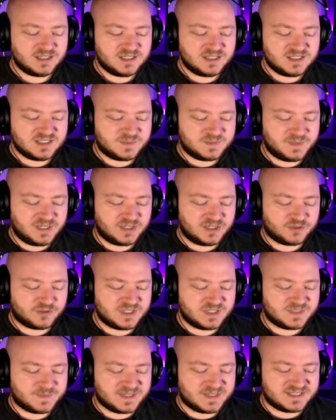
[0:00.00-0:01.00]
Speed
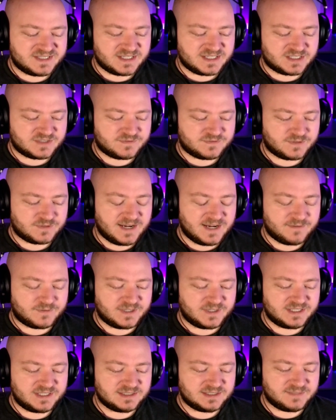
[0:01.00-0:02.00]
increased by 6 for
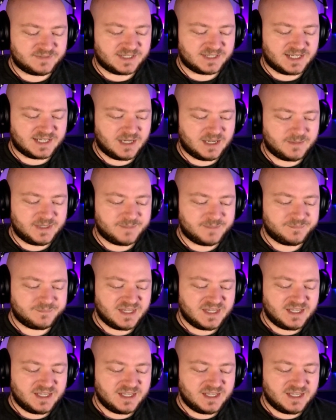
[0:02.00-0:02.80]
every living enemy.